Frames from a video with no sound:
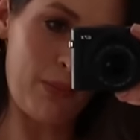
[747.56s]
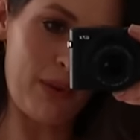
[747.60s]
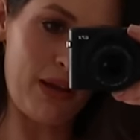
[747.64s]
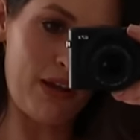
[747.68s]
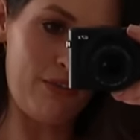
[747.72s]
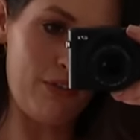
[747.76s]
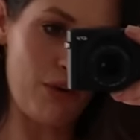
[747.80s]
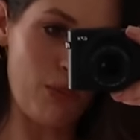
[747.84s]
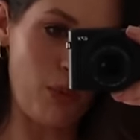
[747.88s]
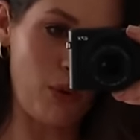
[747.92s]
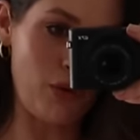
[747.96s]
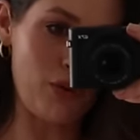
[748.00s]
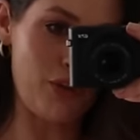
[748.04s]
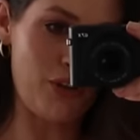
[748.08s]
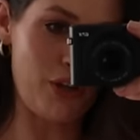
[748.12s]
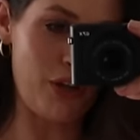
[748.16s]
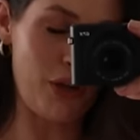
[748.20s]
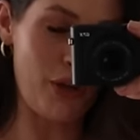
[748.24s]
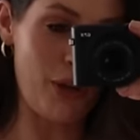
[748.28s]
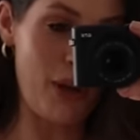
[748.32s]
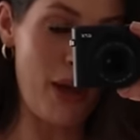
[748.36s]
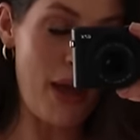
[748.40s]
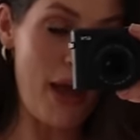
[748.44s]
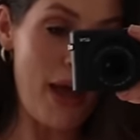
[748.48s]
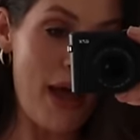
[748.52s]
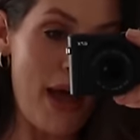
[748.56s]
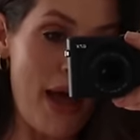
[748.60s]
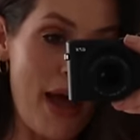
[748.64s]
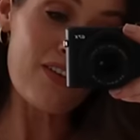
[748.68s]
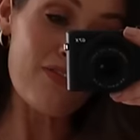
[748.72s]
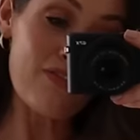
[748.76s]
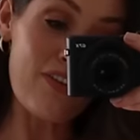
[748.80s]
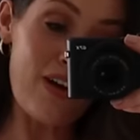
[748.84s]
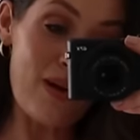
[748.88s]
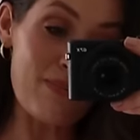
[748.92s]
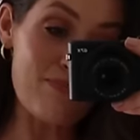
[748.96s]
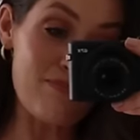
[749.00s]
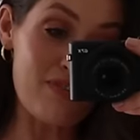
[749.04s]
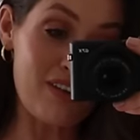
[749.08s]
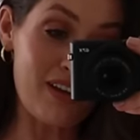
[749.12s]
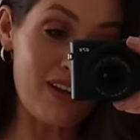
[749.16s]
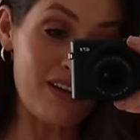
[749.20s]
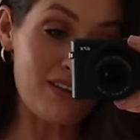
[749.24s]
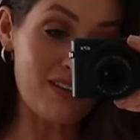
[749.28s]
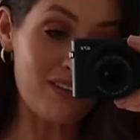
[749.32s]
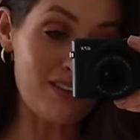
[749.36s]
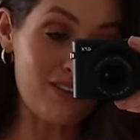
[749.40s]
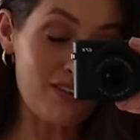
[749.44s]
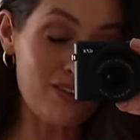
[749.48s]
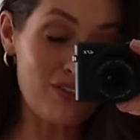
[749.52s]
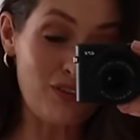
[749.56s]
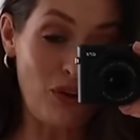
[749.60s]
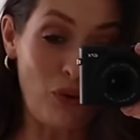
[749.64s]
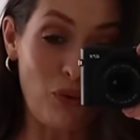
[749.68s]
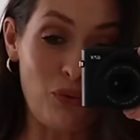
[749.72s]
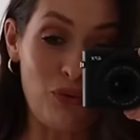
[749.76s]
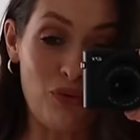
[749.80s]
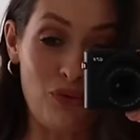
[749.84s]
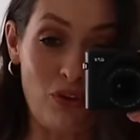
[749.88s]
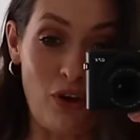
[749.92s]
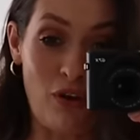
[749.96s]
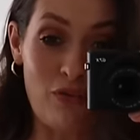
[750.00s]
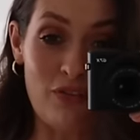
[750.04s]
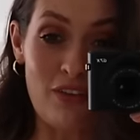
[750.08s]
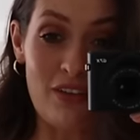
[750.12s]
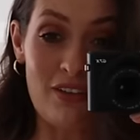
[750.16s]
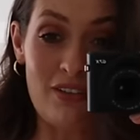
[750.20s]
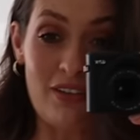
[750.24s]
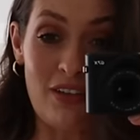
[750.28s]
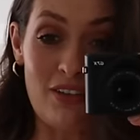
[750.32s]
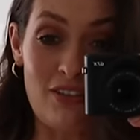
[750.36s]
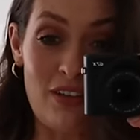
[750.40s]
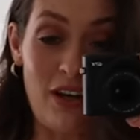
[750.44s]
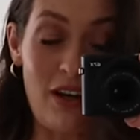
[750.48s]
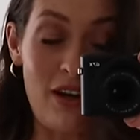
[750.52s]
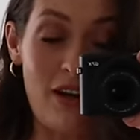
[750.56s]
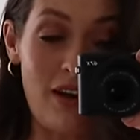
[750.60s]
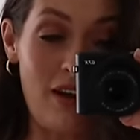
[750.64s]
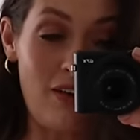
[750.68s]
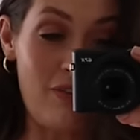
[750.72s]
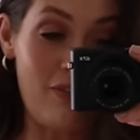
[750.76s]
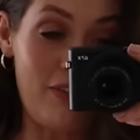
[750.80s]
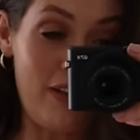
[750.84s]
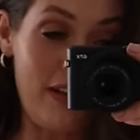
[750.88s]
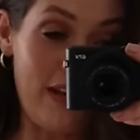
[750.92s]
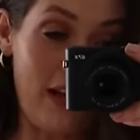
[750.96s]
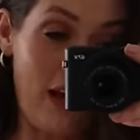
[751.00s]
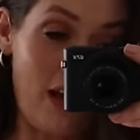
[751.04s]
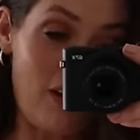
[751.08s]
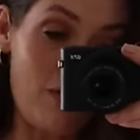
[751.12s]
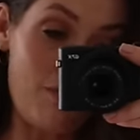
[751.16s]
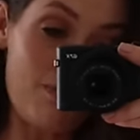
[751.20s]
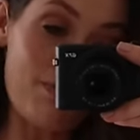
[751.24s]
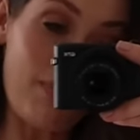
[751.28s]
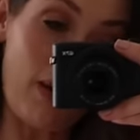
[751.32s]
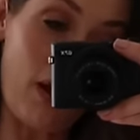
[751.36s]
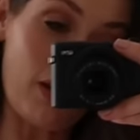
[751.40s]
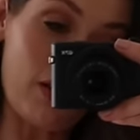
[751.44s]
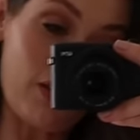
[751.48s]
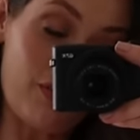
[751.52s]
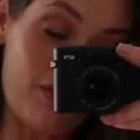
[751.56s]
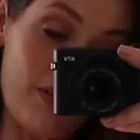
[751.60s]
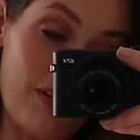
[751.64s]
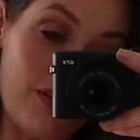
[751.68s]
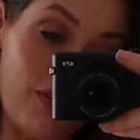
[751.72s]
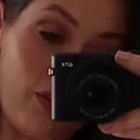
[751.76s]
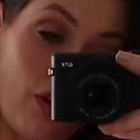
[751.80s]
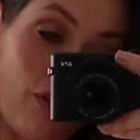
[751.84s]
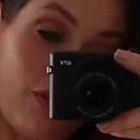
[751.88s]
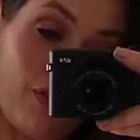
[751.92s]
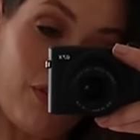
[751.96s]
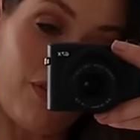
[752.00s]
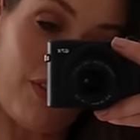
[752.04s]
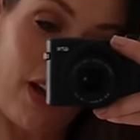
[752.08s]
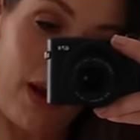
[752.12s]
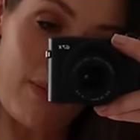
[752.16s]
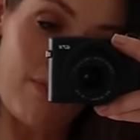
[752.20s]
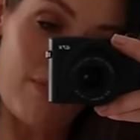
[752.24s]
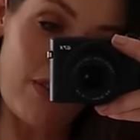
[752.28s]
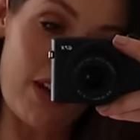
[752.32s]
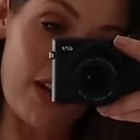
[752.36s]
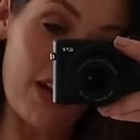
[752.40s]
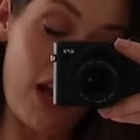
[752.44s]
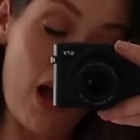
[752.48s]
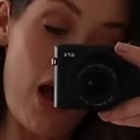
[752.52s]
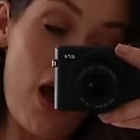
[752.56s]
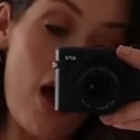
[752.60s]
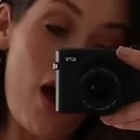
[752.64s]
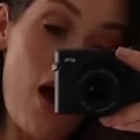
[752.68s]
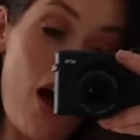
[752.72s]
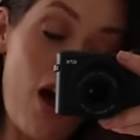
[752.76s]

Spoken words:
bit if you want to. The fabric is so soft. It's such a lovely kind of buttery soft fabric.